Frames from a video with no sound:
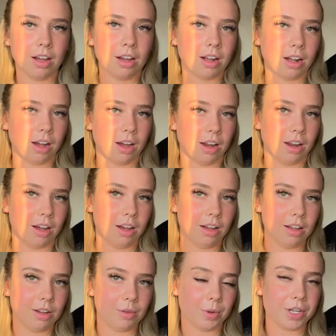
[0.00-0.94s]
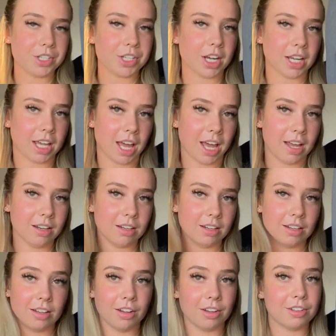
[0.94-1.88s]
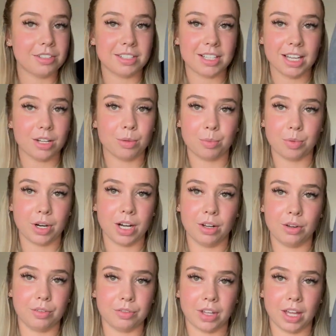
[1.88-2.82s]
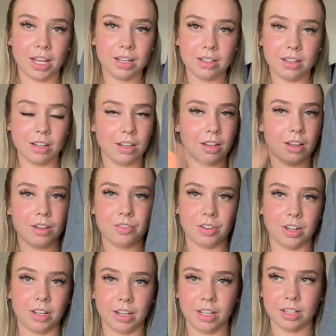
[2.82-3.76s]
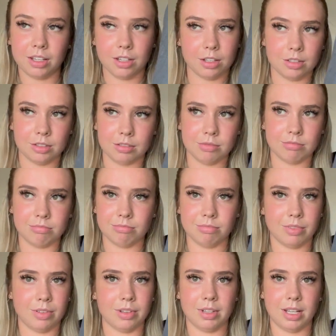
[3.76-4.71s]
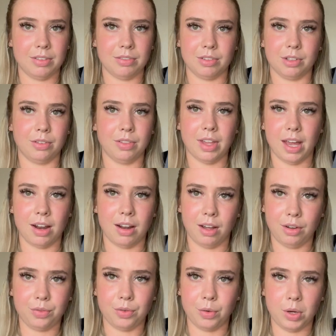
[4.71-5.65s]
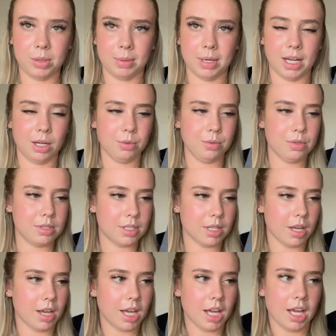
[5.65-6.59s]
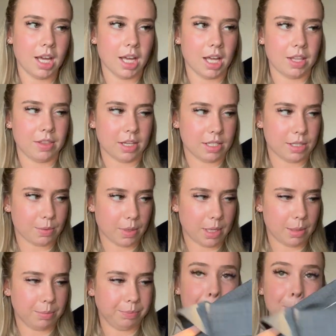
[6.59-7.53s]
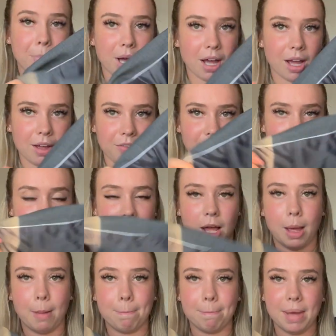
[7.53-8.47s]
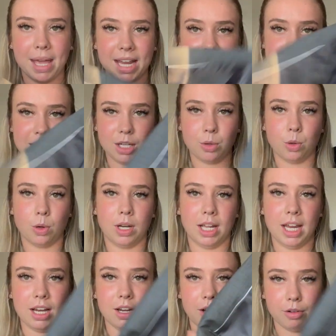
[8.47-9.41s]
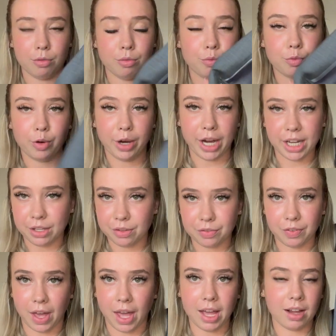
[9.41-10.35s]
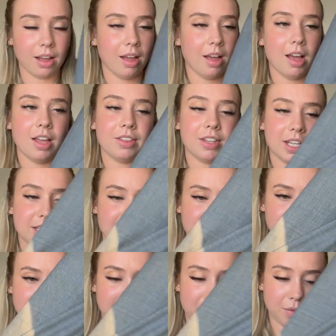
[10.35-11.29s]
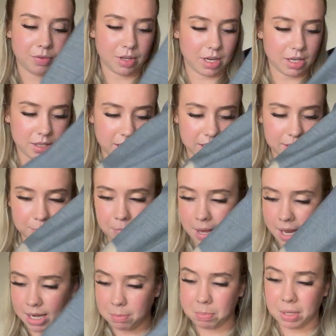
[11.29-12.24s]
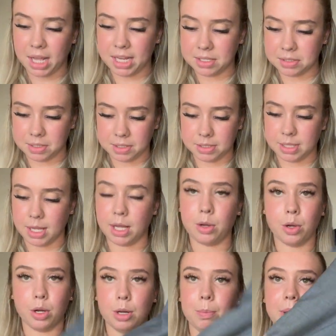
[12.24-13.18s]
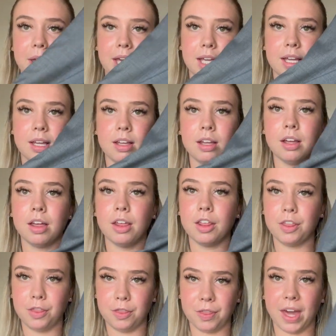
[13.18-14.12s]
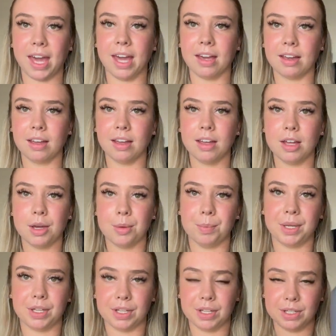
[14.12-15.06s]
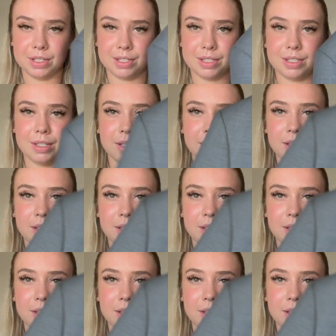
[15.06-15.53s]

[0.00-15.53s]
colour which again seen on pretty little thing for like even on there like 40 pounds this one, perfect, like amazing quality, like really thick. That's the thing with like these men blazers, they're gonna be thick because